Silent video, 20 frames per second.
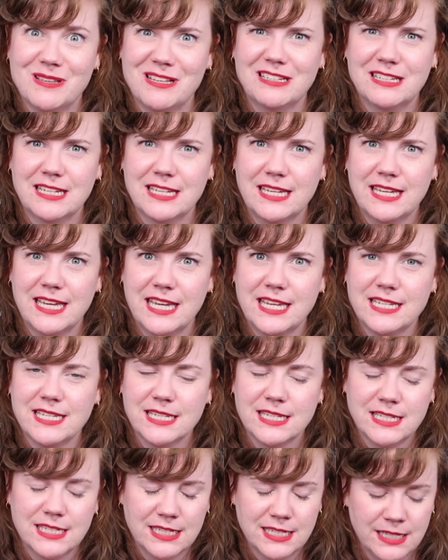building
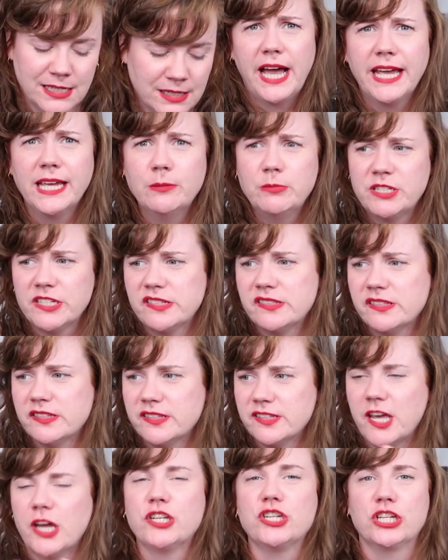kit. I am just
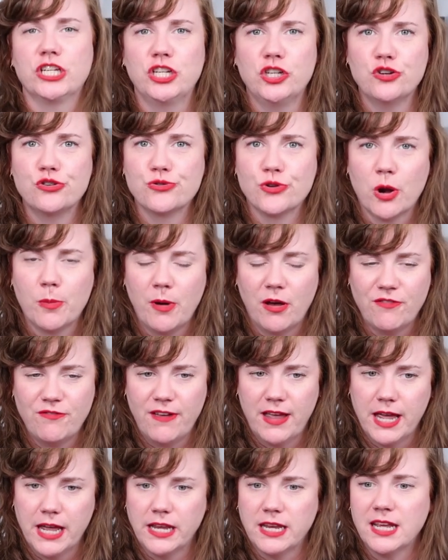such a huge robot
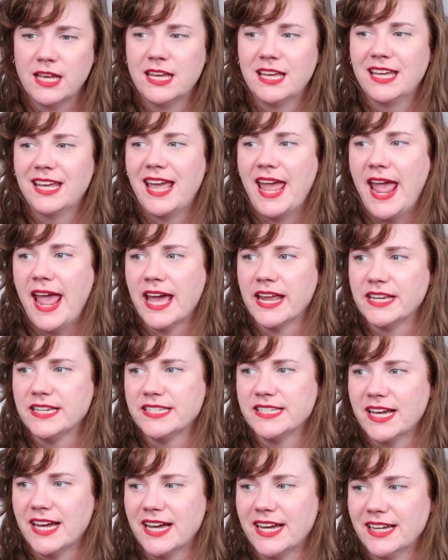fan,
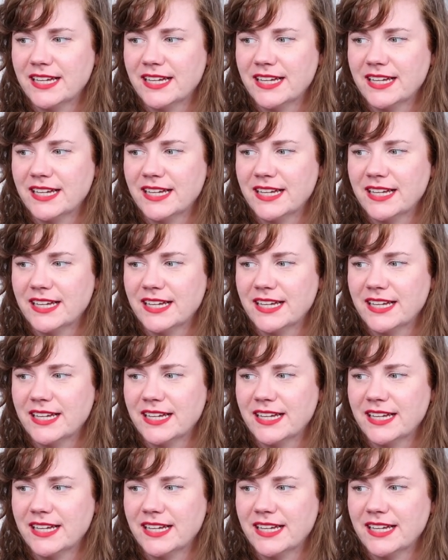and